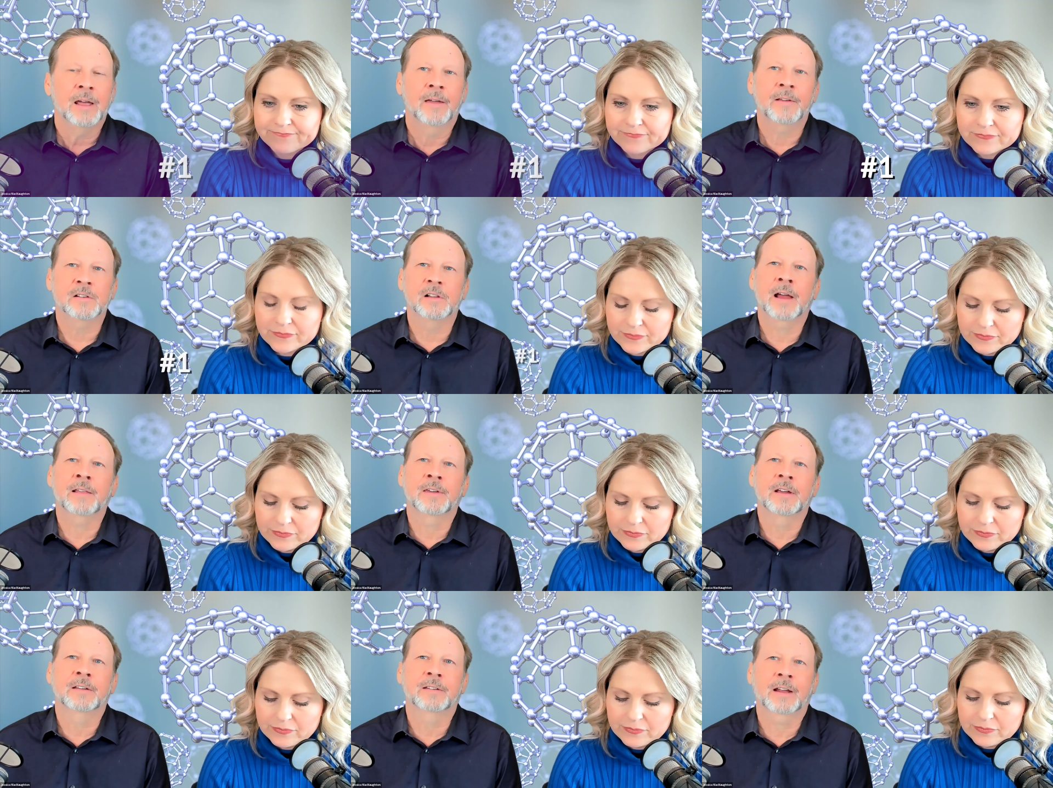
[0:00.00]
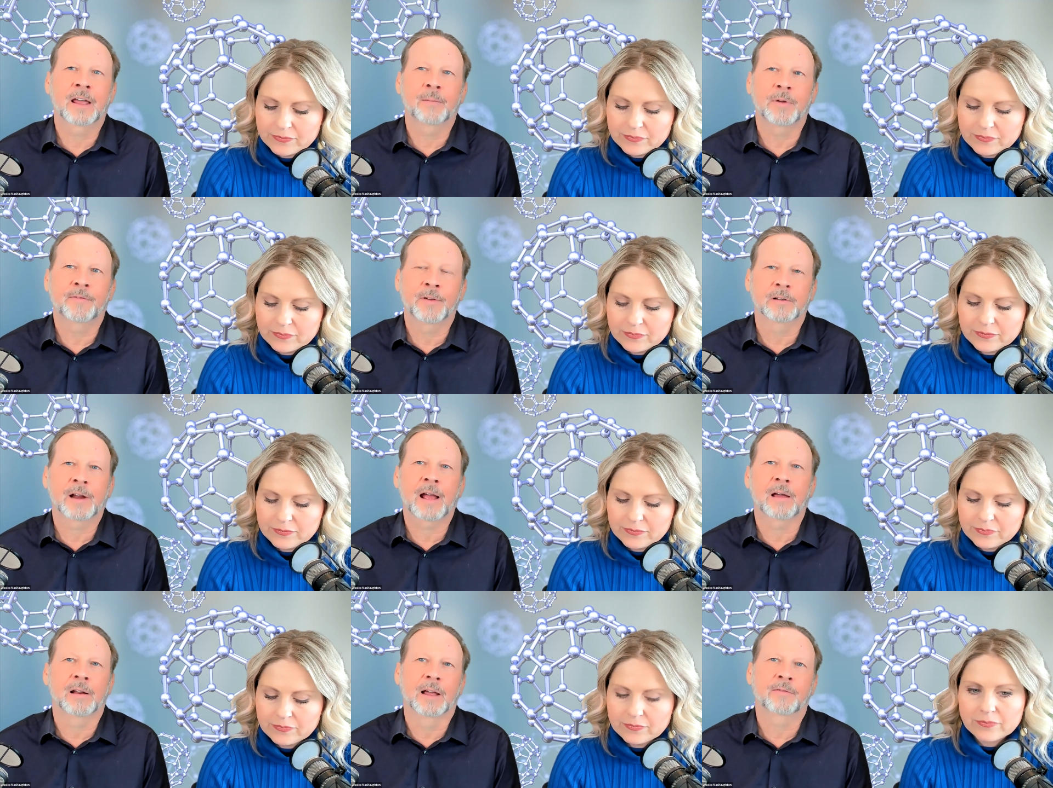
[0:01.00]
Speaker 1: And there's a lot of things that can't be filtered
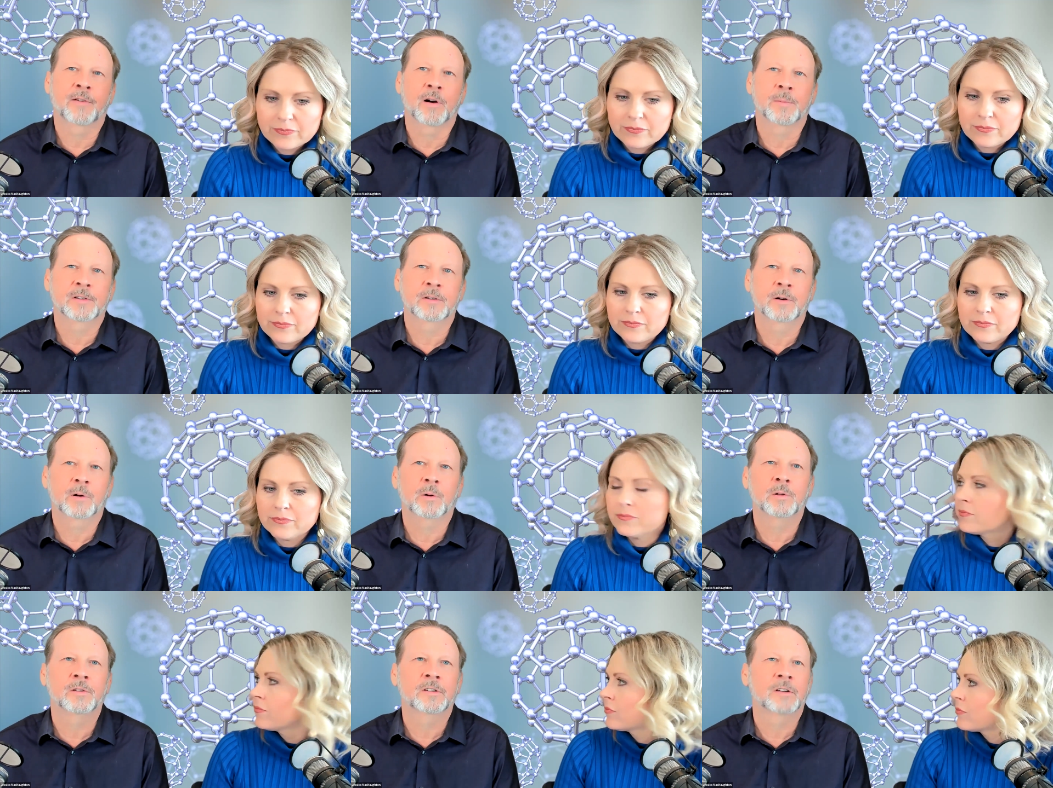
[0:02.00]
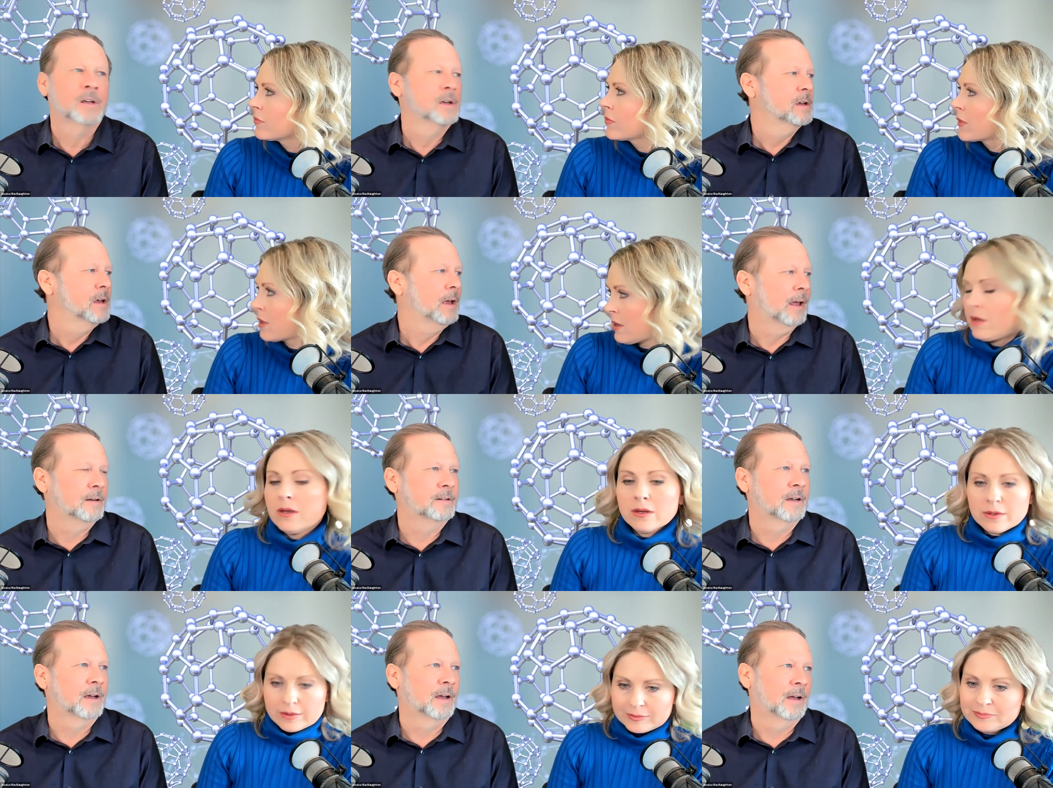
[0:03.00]
out, like pharmaceuticals
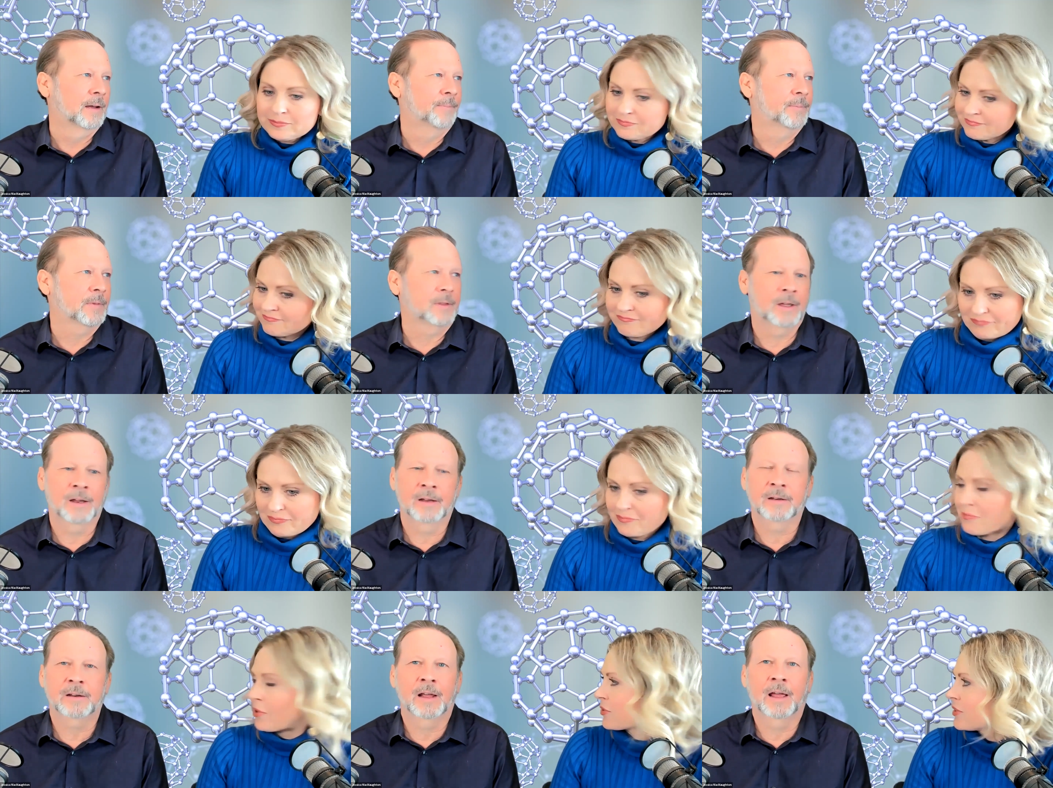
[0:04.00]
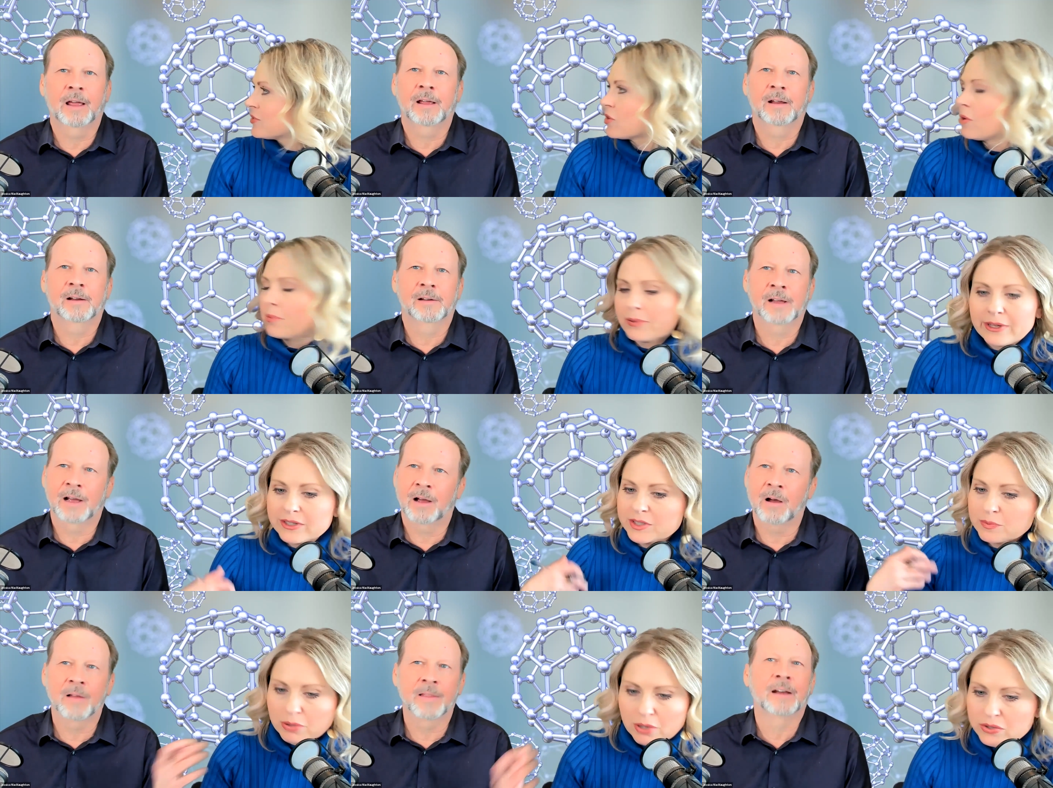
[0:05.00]
and, uh, and birth and, control
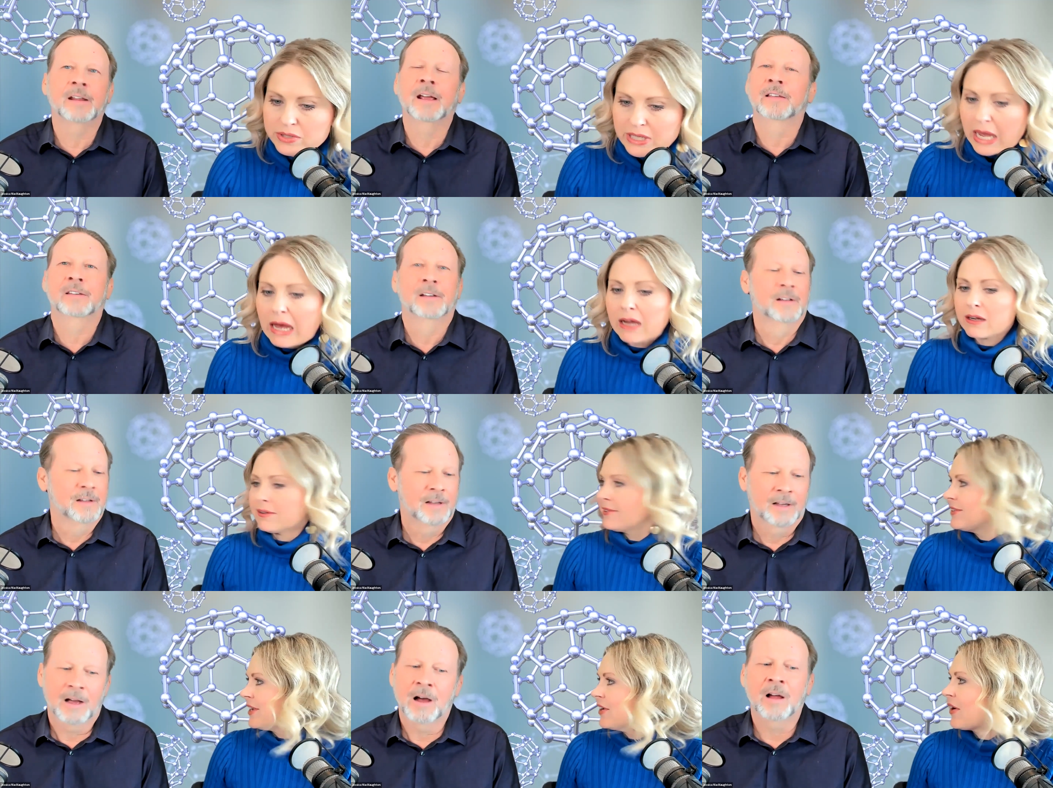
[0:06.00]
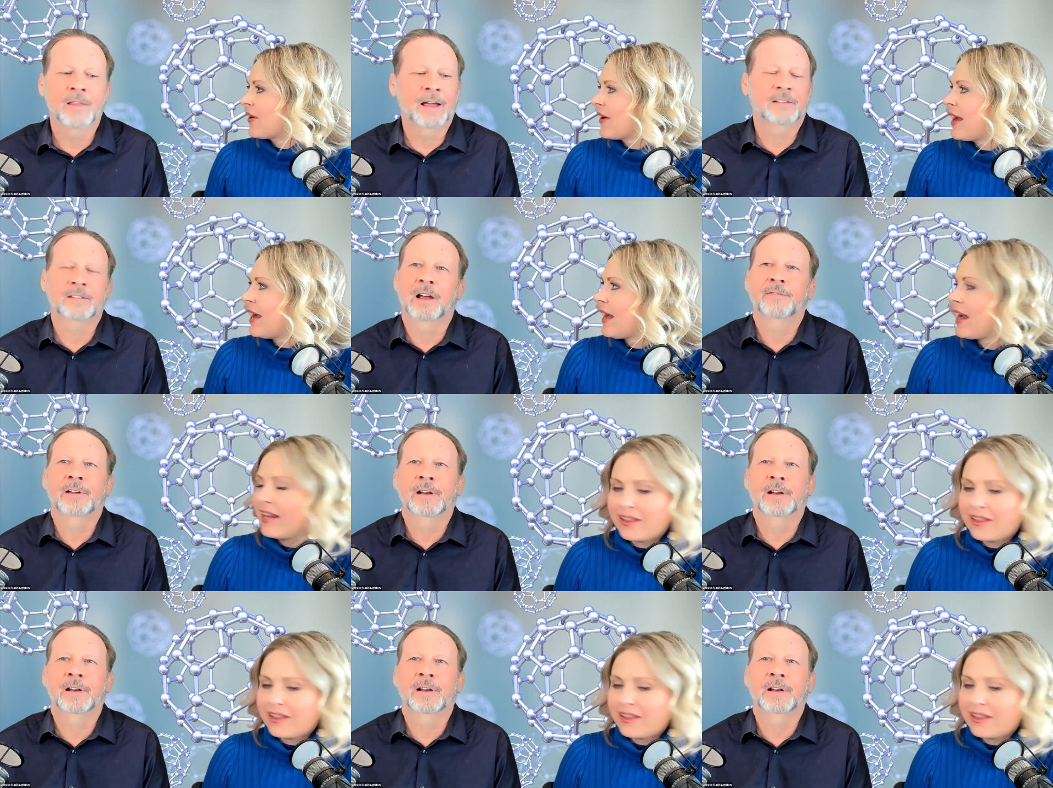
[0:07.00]
pills, yeah, Prozac. That, yes. You know, all that stuff.